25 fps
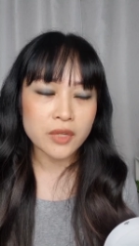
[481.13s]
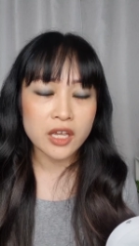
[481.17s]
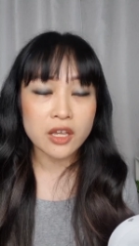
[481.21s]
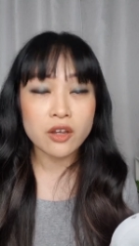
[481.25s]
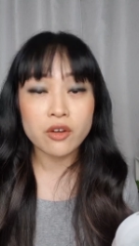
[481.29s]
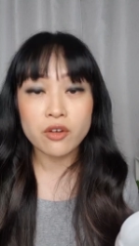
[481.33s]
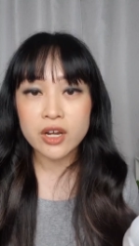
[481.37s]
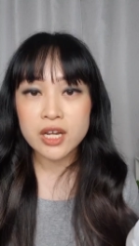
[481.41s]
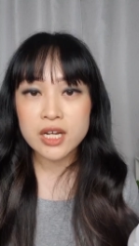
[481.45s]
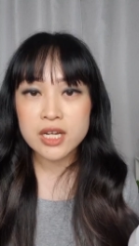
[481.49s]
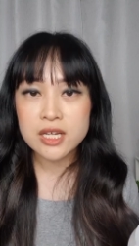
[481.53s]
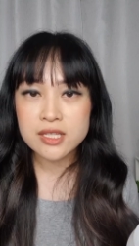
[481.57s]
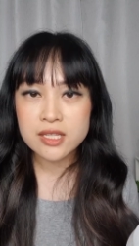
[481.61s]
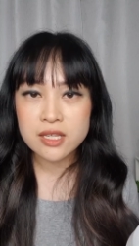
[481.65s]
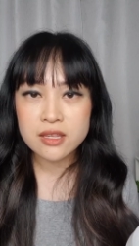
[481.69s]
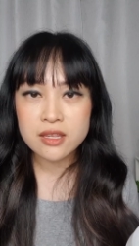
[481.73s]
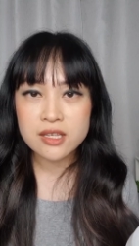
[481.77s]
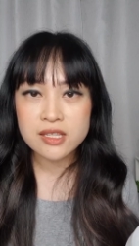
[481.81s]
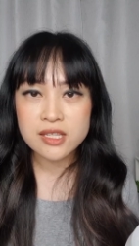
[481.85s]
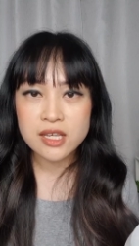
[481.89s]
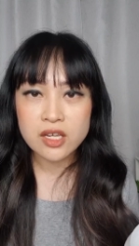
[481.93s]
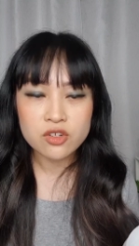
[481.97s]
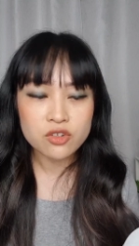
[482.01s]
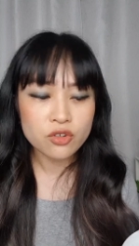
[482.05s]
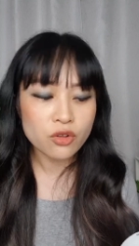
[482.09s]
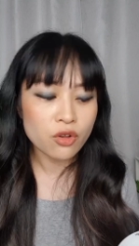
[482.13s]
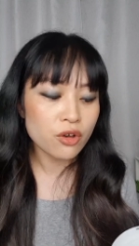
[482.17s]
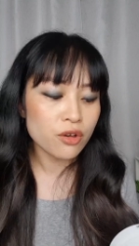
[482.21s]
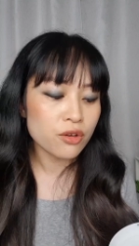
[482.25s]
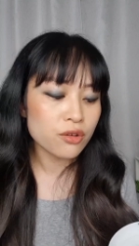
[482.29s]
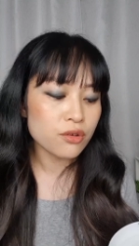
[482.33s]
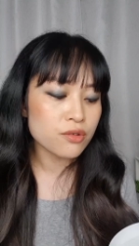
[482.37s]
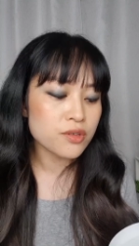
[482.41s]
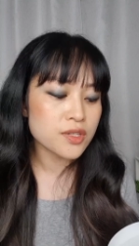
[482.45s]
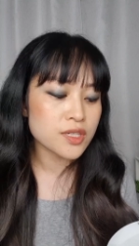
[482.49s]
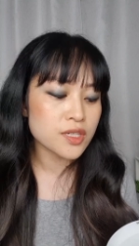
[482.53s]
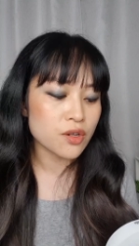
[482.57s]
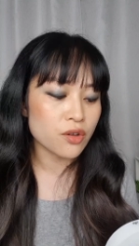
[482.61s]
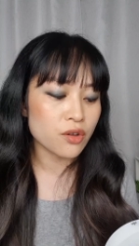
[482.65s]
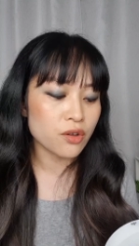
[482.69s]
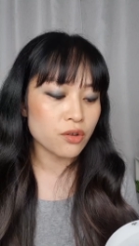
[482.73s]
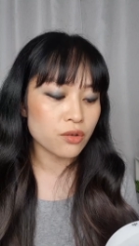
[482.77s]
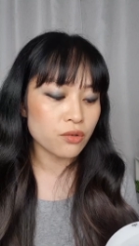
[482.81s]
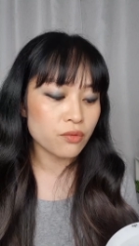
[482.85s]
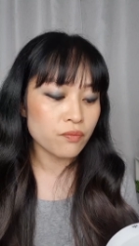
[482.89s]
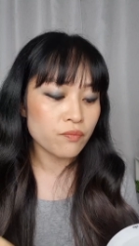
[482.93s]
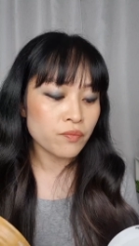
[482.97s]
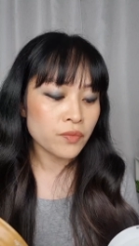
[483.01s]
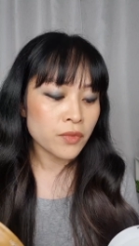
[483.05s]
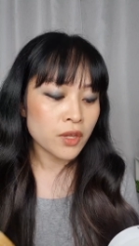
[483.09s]
ingredients in the essential oil,
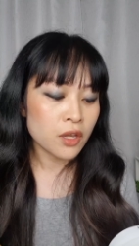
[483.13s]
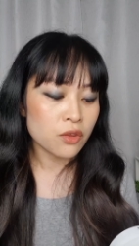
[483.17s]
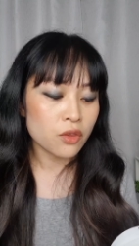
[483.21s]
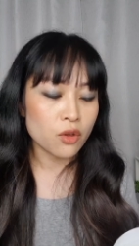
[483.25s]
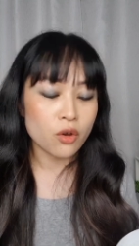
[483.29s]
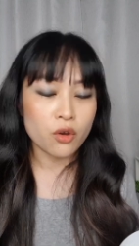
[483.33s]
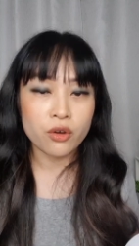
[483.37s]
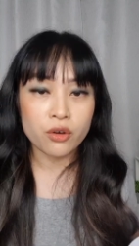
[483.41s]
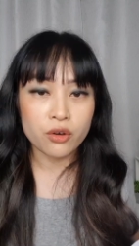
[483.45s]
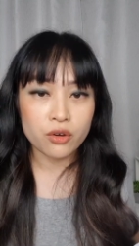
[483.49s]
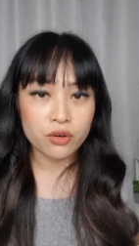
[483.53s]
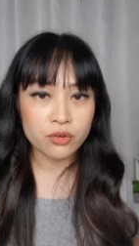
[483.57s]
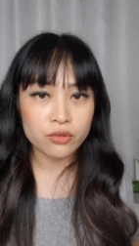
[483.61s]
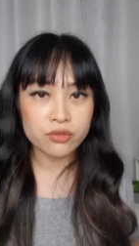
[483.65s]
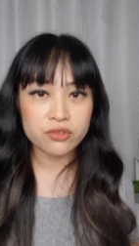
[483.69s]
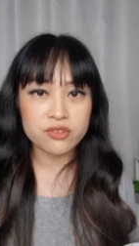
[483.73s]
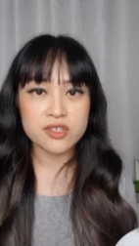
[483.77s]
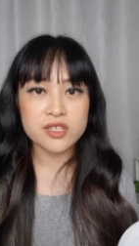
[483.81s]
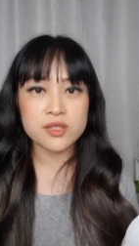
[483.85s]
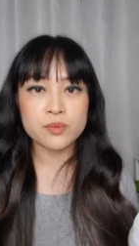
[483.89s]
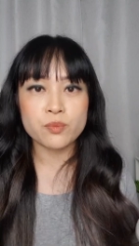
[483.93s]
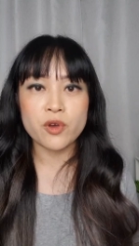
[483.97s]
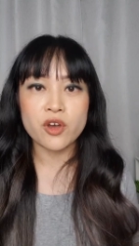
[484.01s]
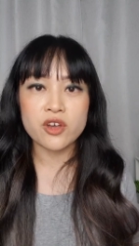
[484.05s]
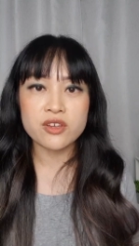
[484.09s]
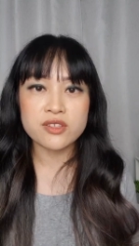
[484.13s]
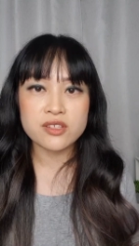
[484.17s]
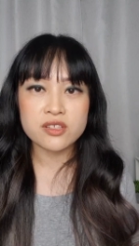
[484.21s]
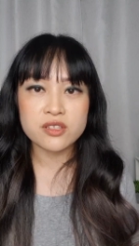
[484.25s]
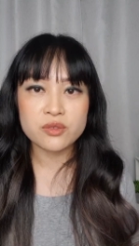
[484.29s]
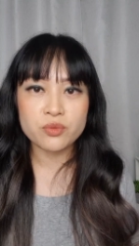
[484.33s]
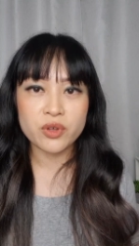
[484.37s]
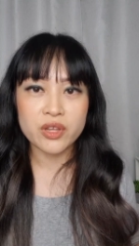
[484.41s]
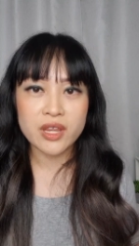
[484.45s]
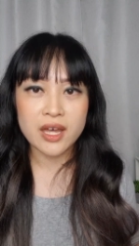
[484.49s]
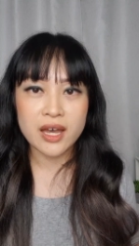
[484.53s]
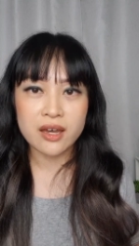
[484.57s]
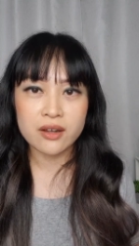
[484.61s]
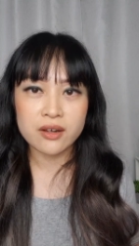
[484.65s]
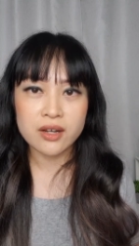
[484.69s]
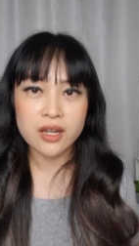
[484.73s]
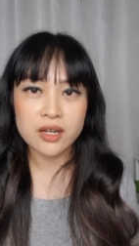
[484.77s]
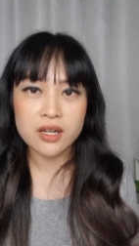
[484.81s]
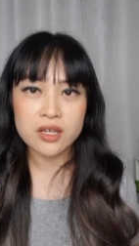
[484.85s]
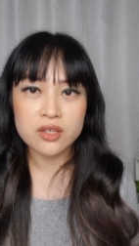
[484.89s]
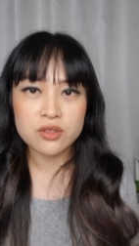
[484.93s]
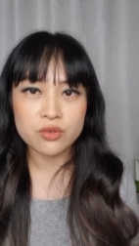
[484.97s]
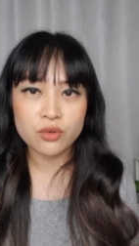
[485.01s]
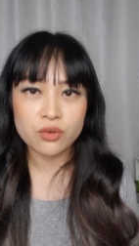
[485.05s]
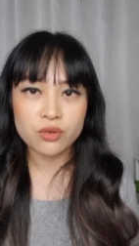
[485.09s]
so the oil disperses without
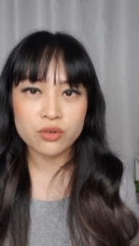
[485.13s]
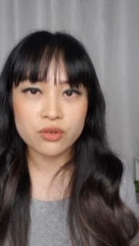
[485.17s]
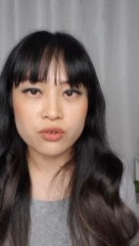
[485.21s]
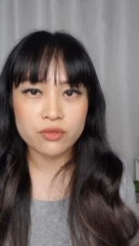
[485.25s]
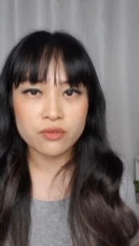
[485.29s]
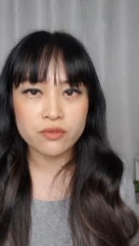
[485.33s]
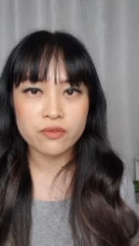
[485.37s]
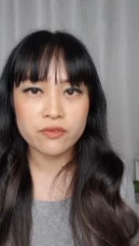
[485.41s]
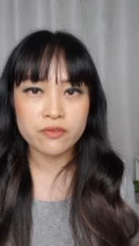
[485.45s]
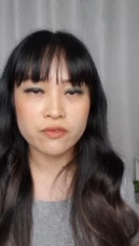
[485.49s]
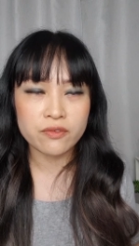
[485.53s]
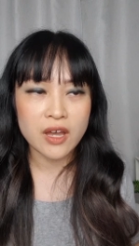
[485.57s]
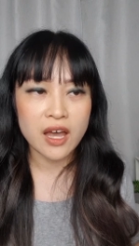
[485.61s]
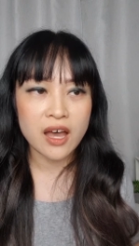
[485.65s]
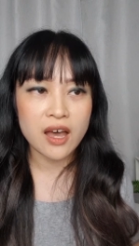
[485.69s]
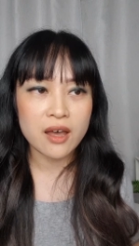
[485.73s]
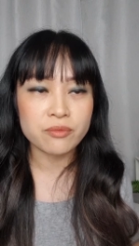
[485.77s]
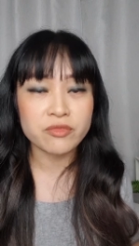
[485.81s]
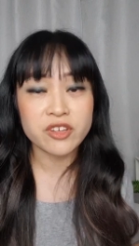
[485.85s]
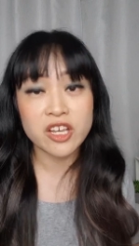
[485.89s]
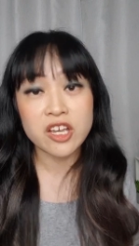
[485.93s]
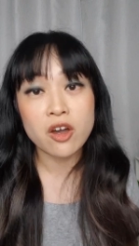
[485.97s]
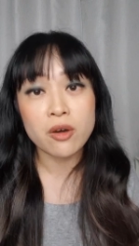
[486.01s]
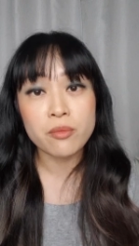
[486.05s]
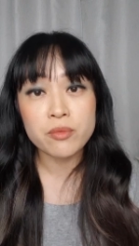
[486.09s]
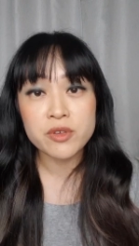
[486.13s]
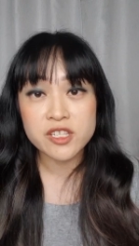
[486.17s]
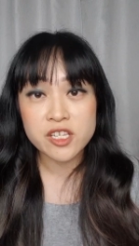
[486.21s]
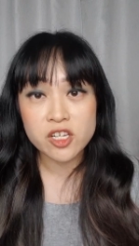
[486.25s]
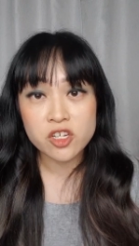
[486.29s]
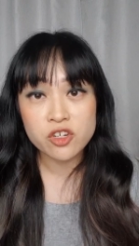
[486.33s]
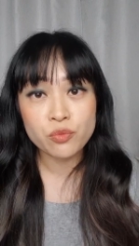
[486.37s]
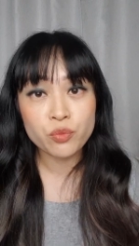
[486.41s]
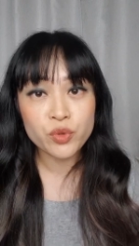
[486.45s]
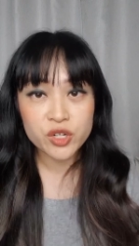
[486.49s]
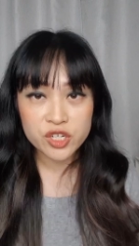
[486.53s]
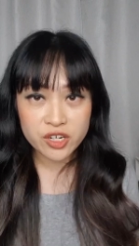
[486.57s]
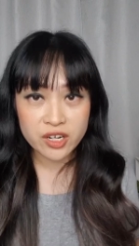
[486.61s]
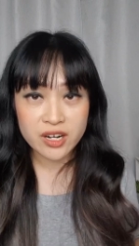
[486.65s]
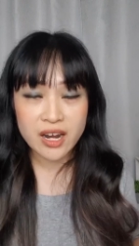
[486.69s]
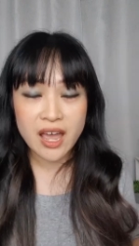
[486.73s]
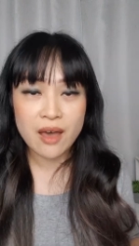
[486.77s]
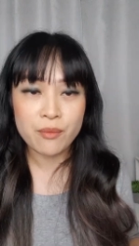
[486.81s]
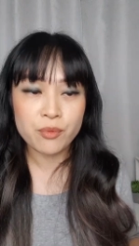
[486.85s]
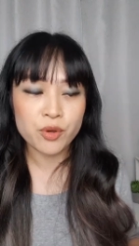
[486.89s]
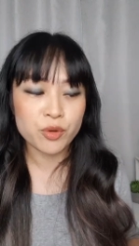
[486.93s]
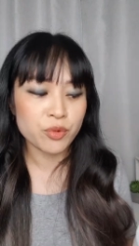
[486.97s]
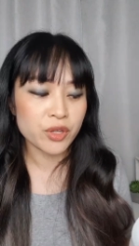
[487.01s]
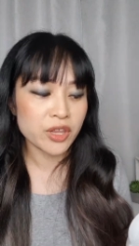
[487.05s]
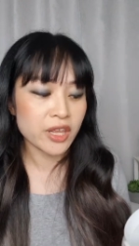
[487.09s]
any sort of decomposition, which can
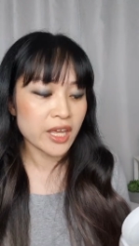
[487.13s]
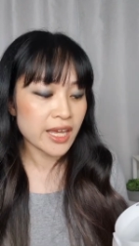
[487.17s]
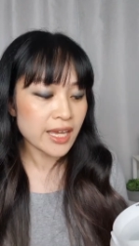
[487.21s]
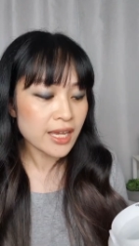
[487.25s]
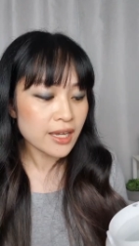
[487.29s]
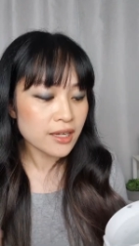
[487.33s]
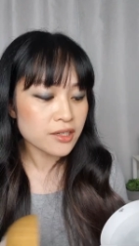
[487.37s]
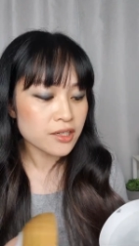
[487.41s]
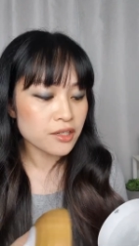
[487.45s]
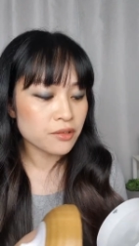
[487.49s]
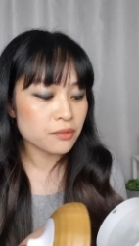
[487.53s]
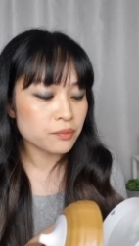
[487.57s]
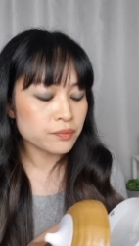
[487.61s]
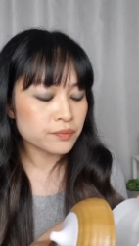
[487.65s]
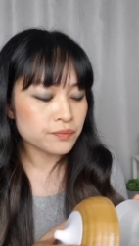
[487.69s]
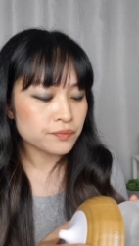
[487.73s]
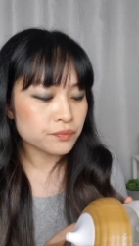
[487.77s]
happen with heat.